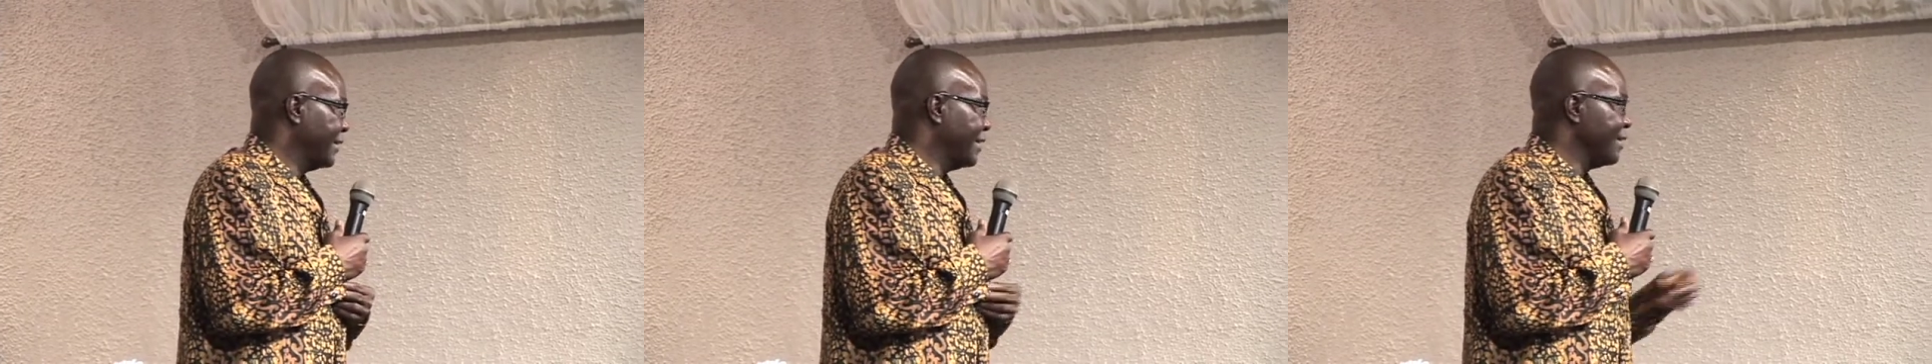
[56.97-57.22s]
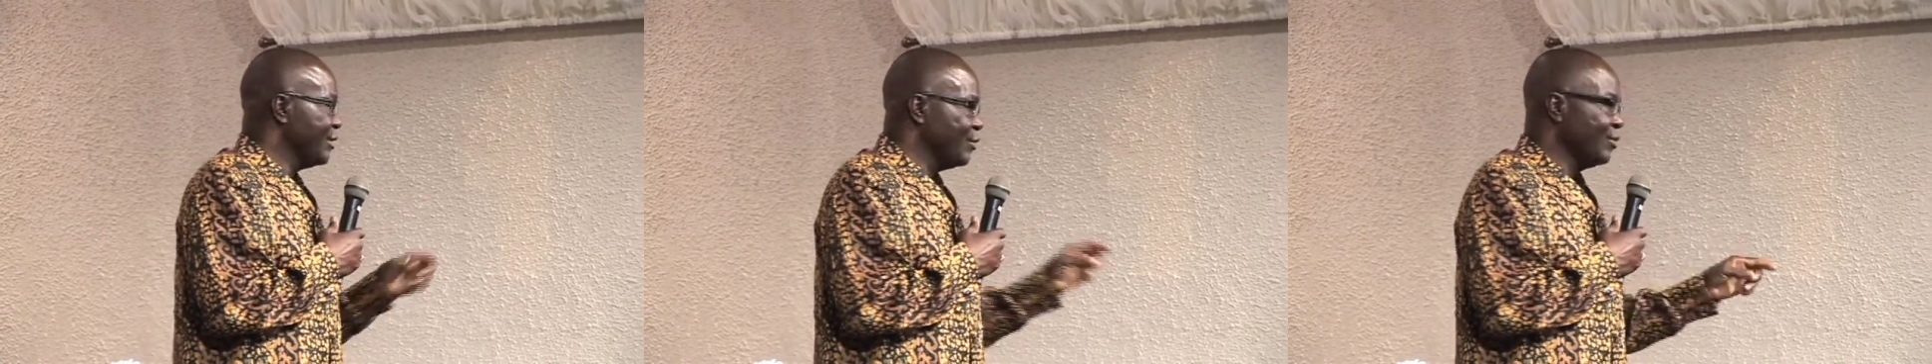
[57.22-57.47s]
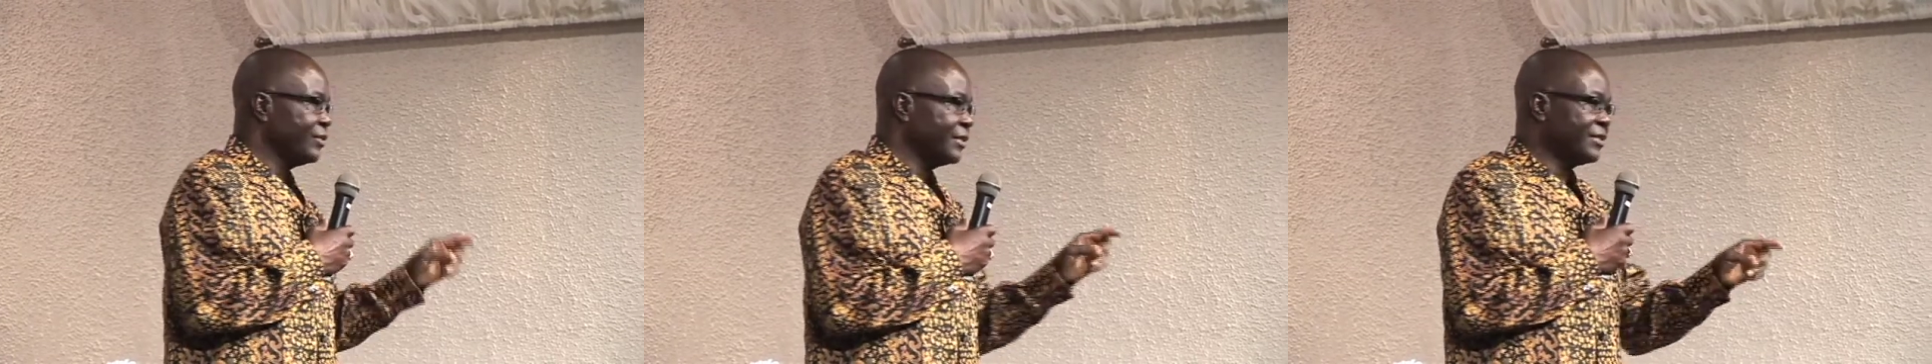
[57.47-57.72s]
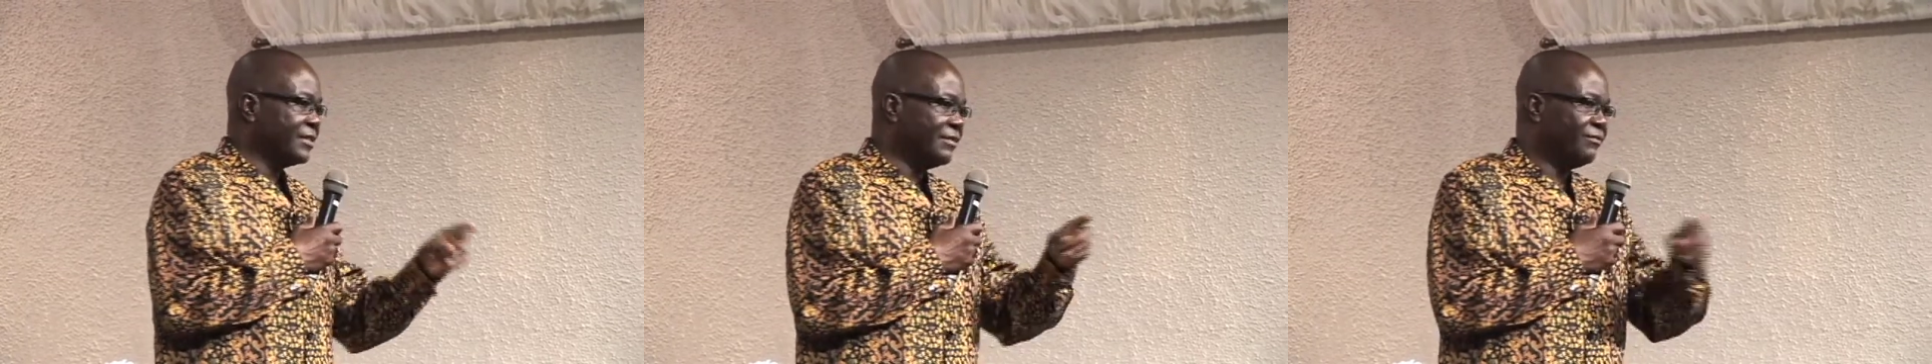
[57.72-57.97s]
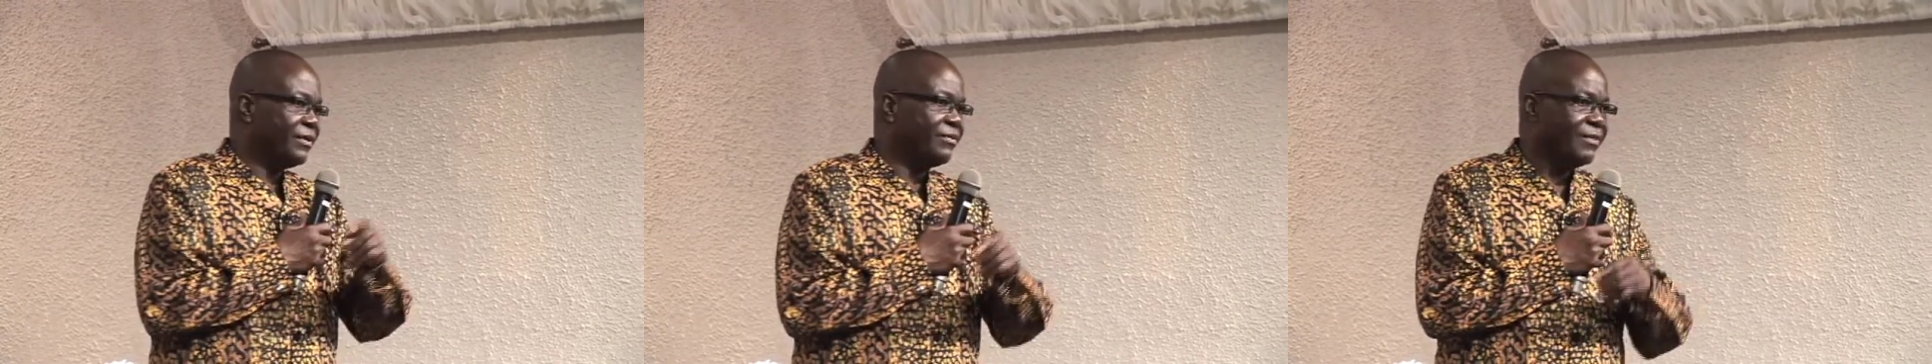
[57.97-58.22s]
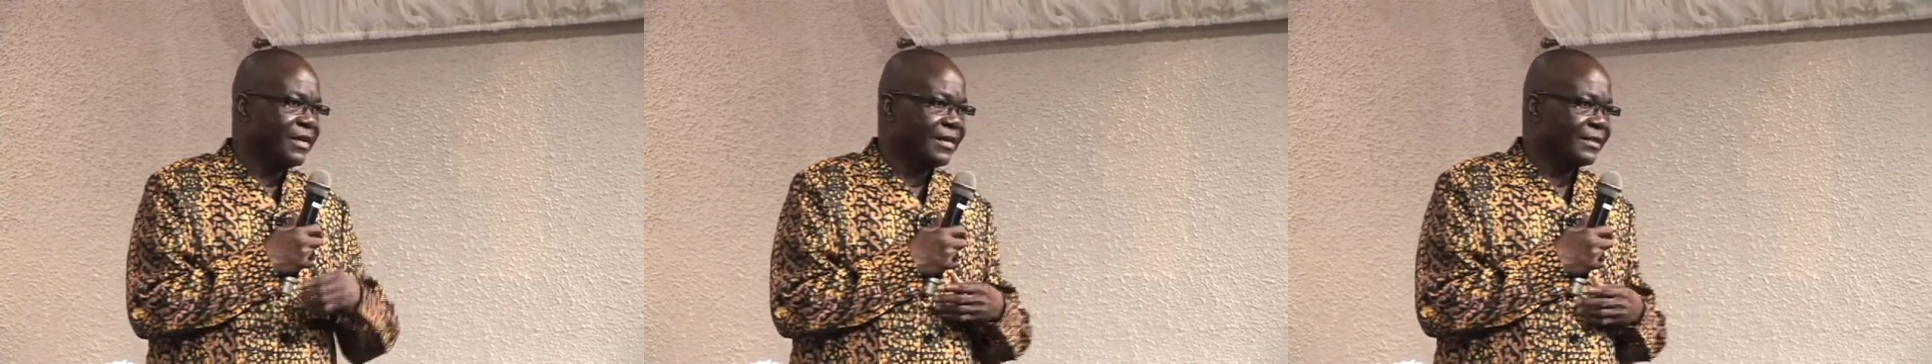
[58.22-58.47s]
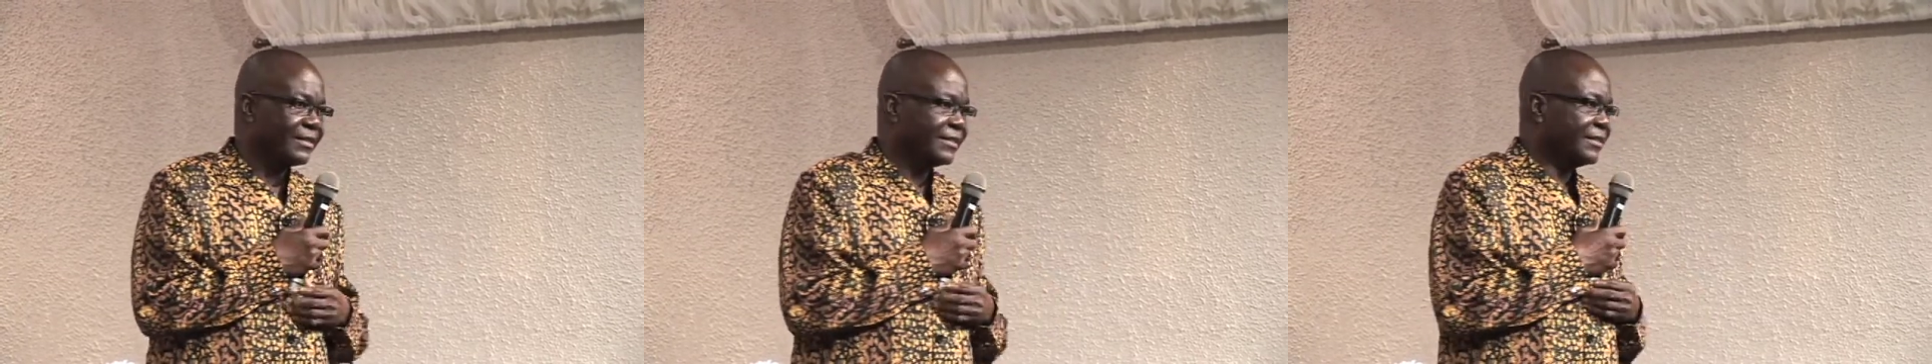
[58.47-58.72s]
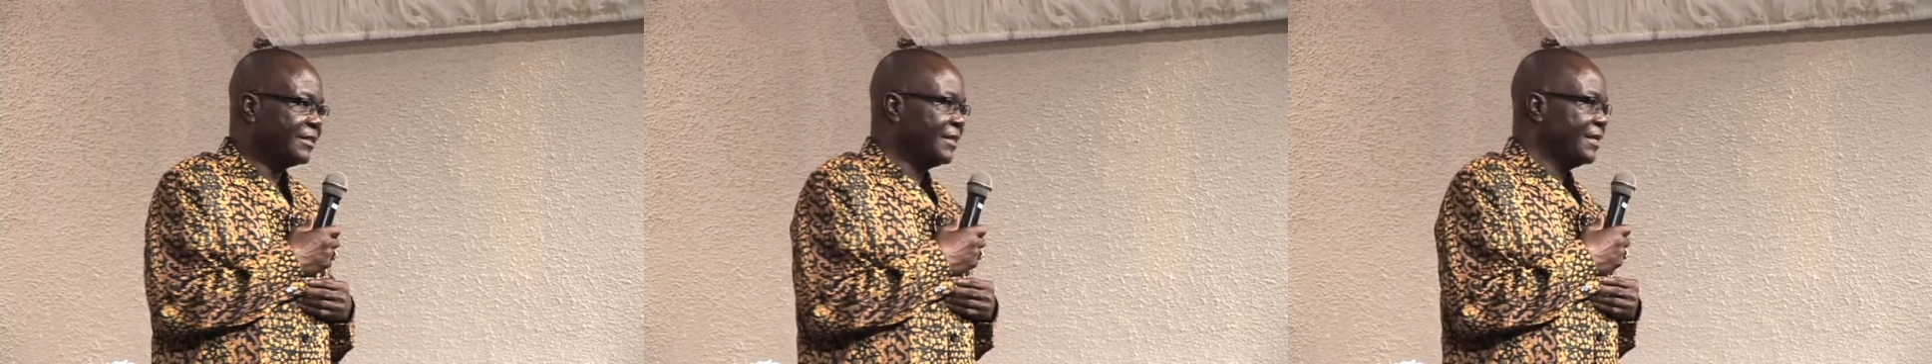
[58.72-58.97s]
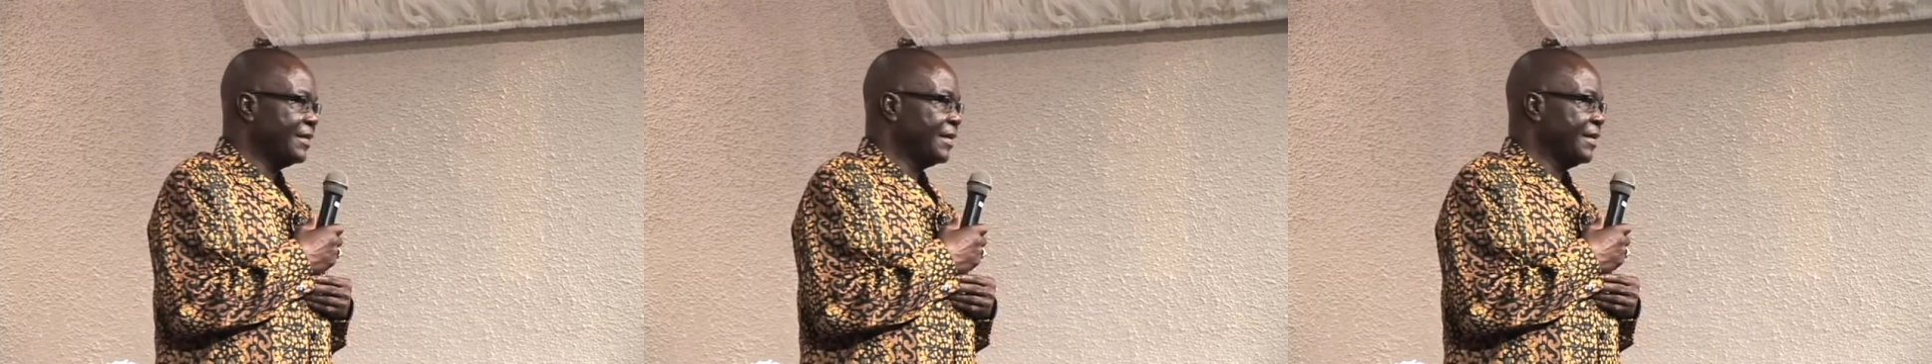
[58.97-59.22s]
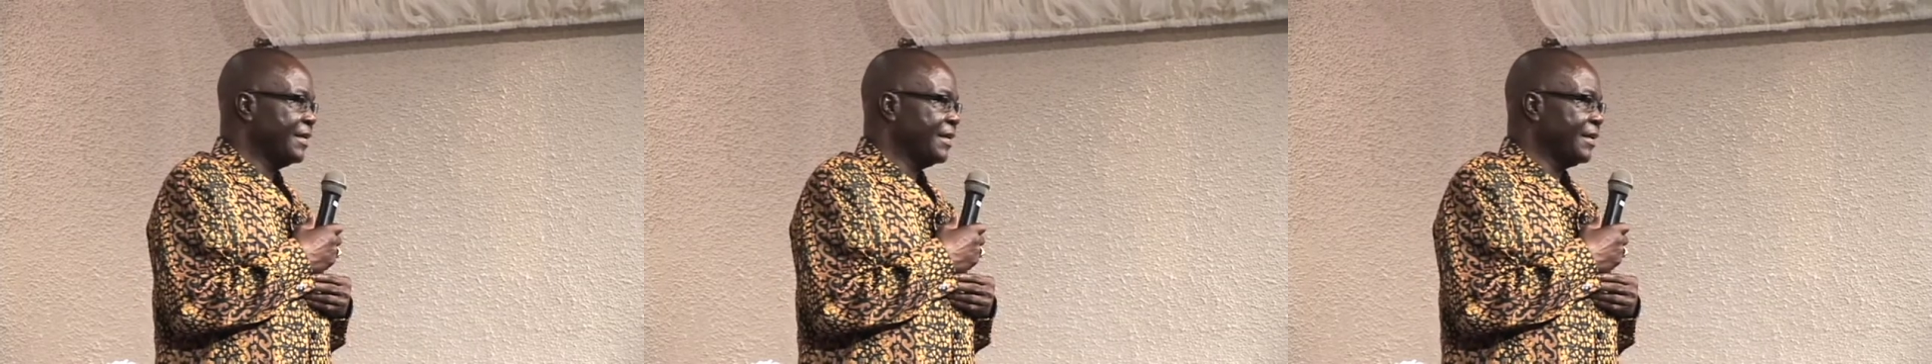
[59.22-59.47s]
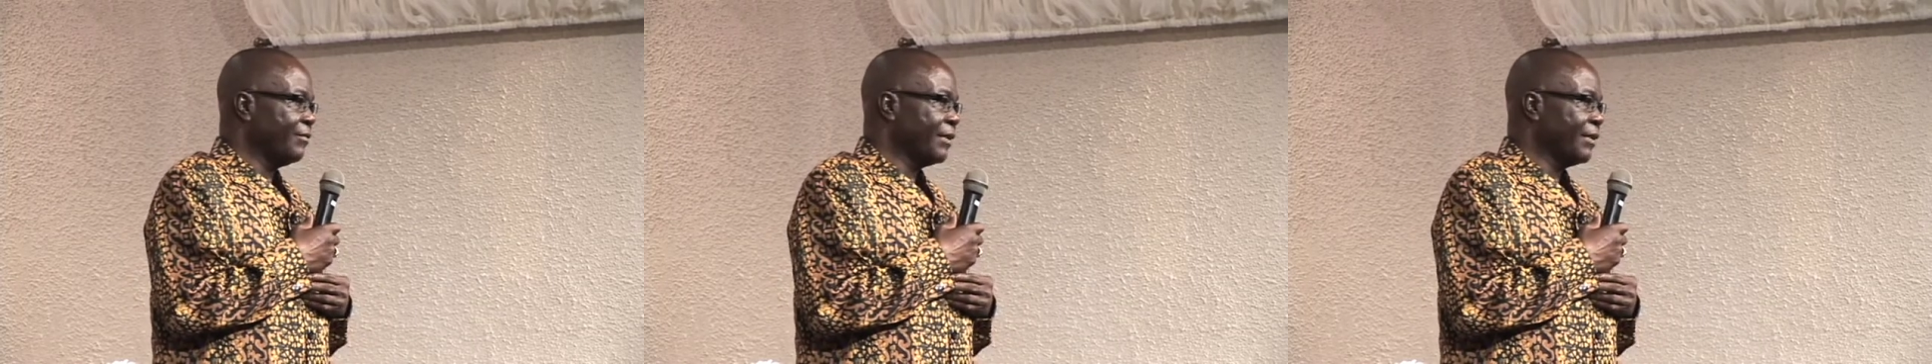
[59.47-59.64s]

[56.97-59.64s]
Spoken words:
He uses different means. And